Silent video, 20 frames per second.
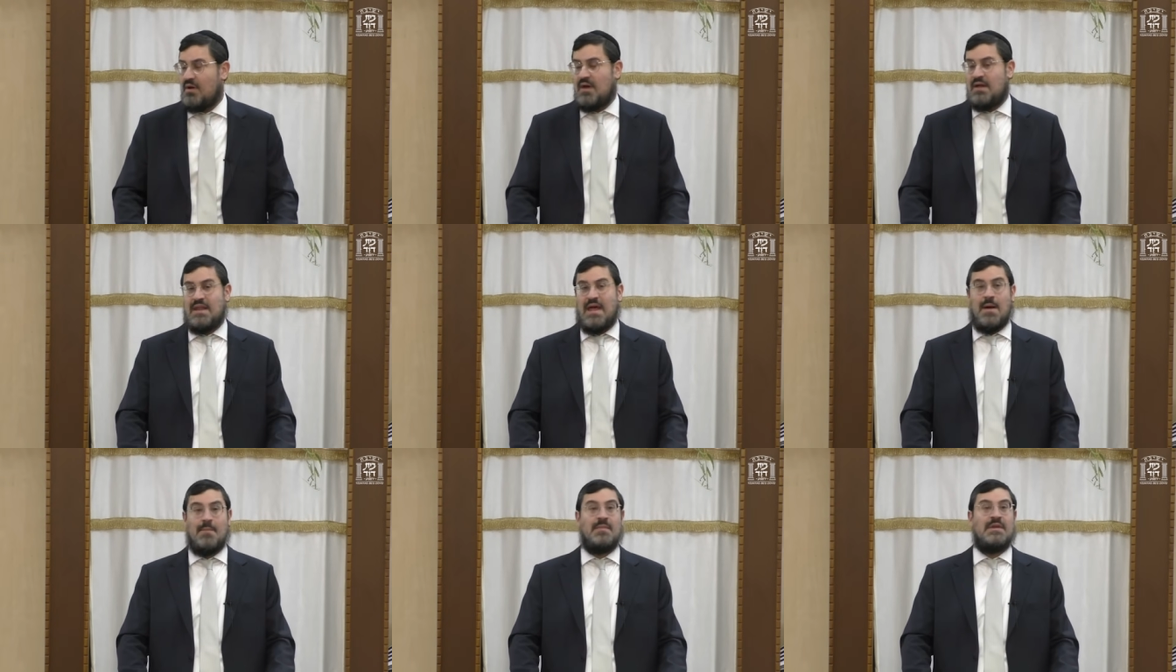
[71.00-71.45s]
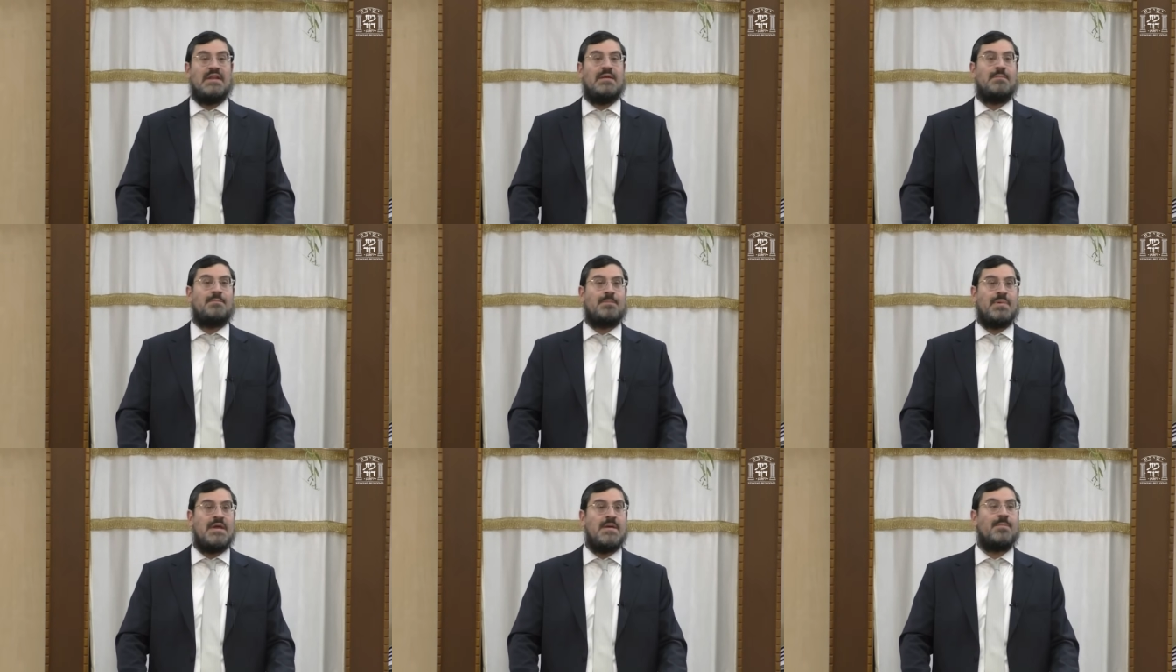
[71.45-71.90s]
and how many
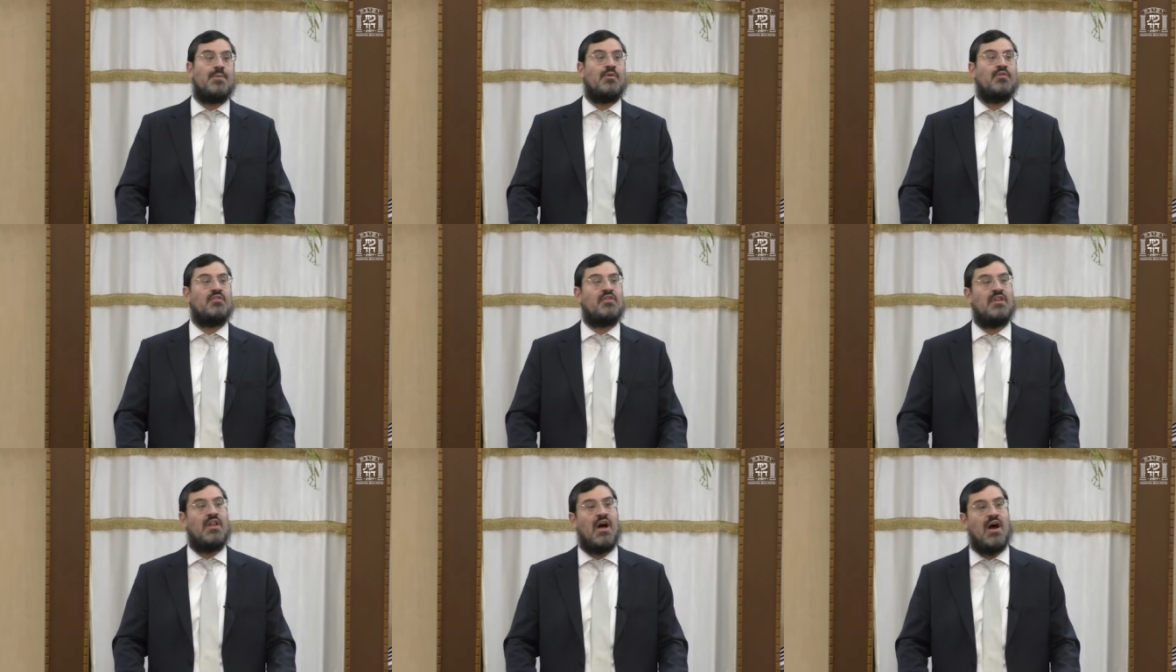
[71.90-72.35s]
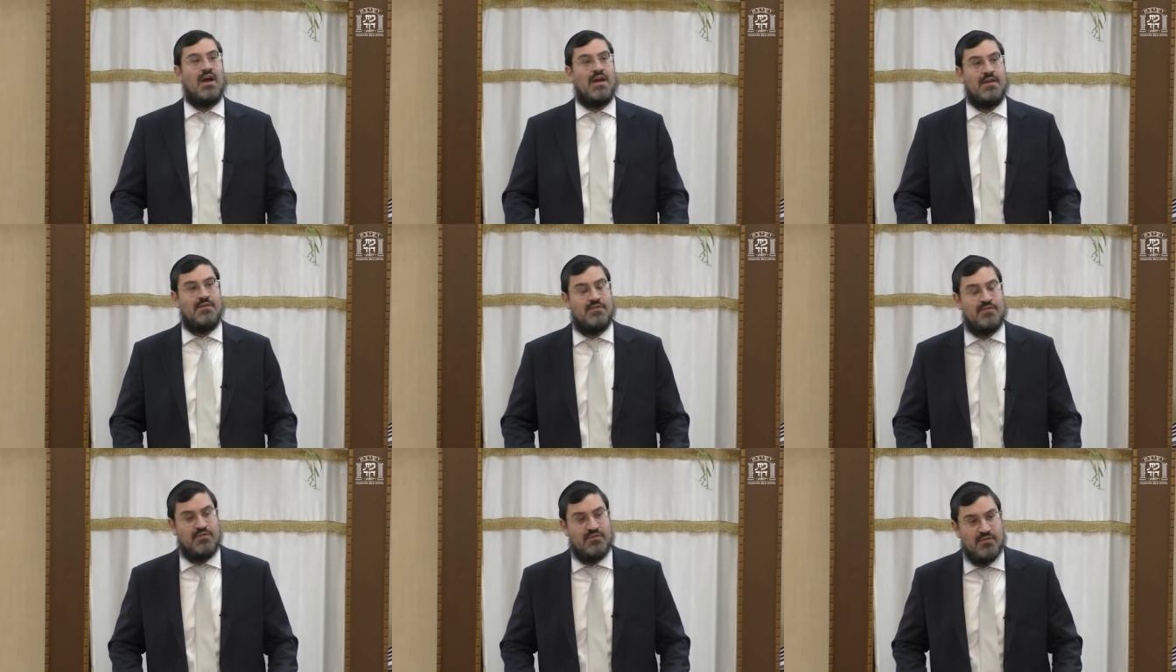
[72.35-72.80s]
people's
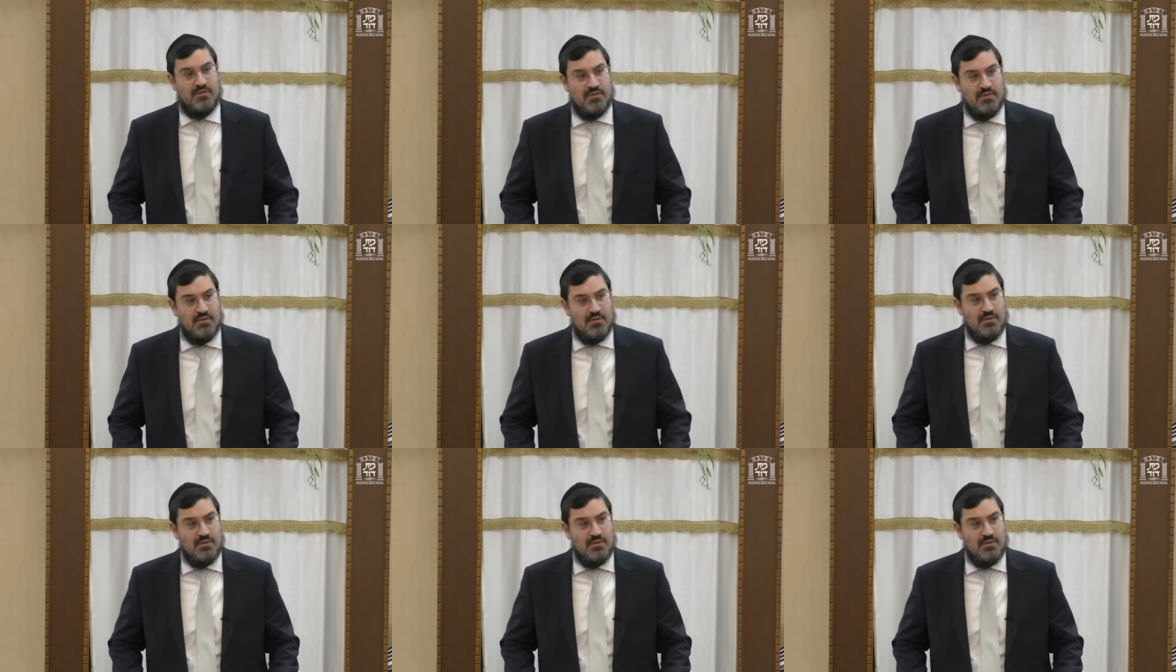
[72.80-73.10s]
lives